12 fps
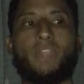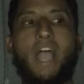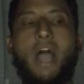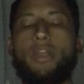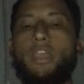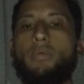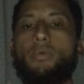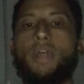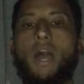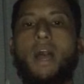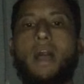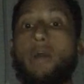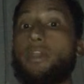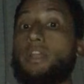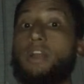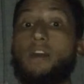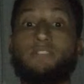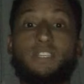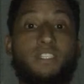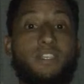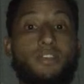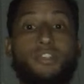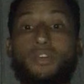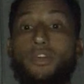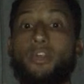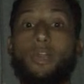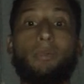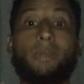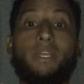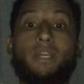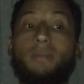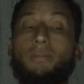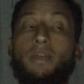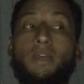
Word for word: how he would, uh, how he loves his sister and nobody could,